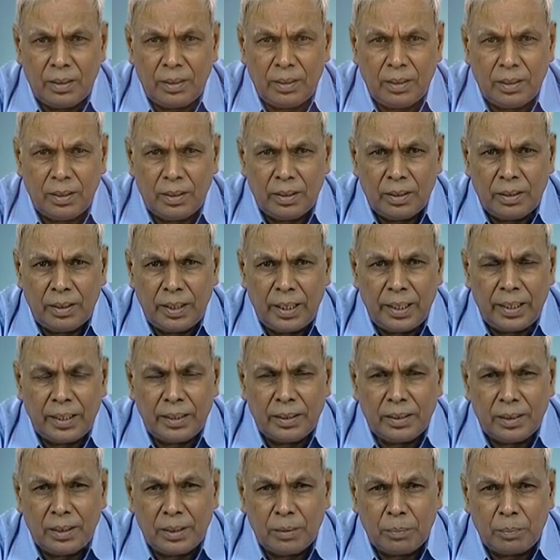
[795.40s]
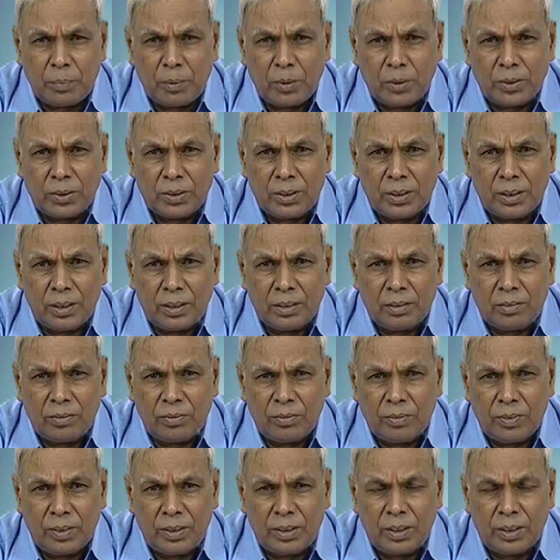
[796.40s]
And another process
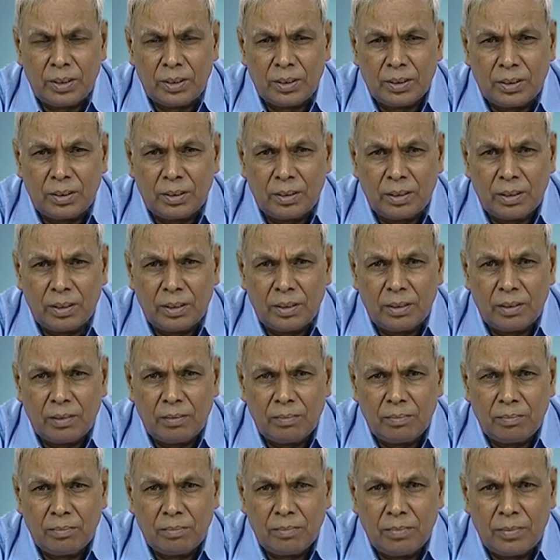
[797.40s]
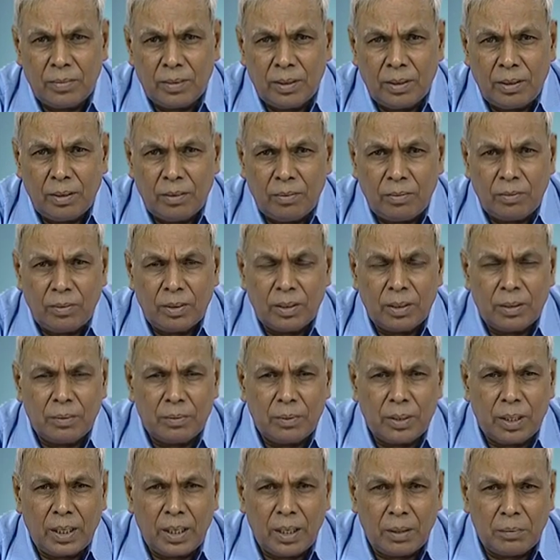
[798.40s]
which is uh, one
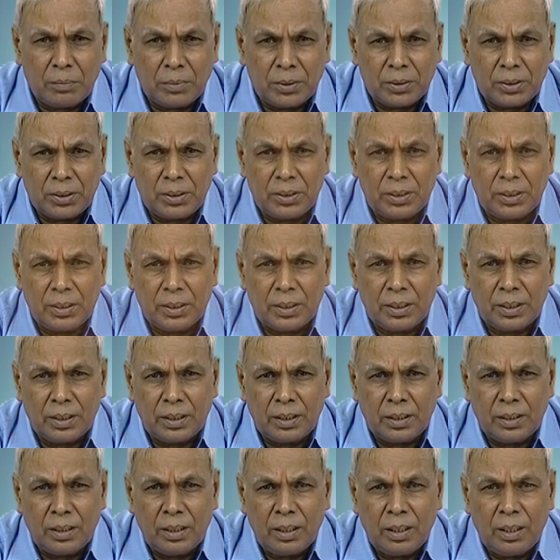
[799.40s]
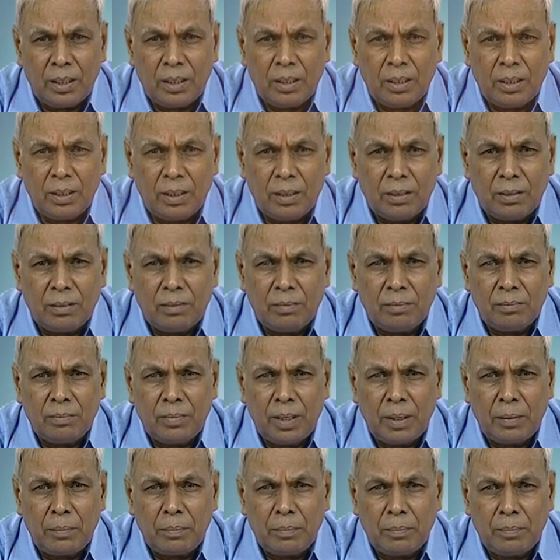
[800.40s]
of the commercial
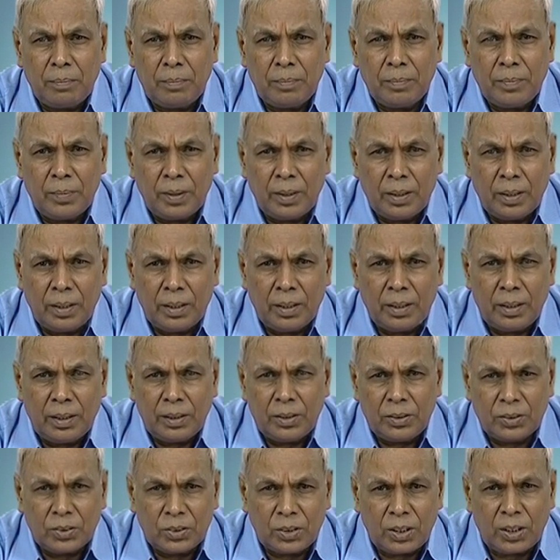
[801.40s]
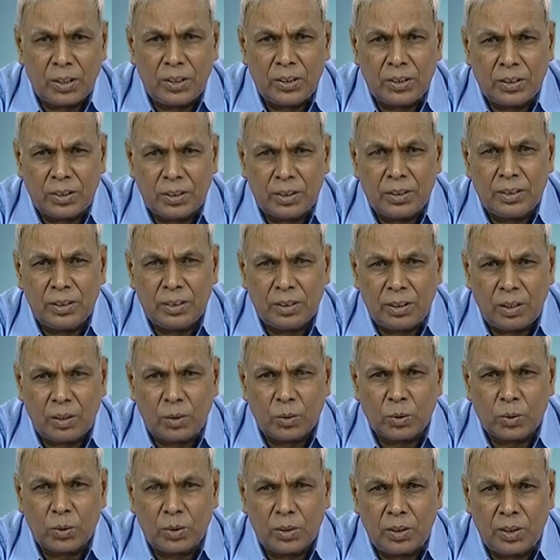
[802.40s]
um, installation is
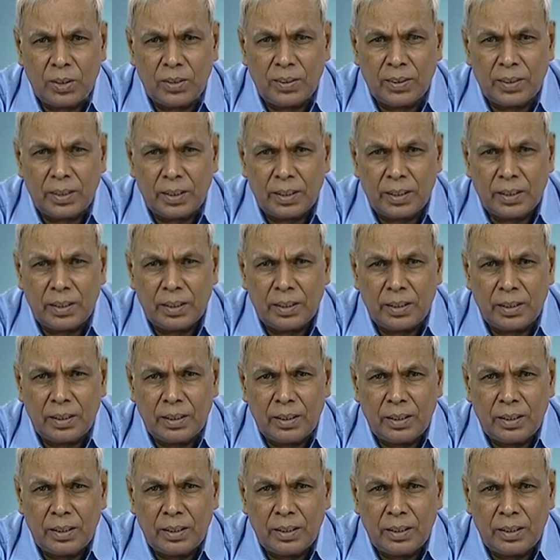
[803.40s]
also there in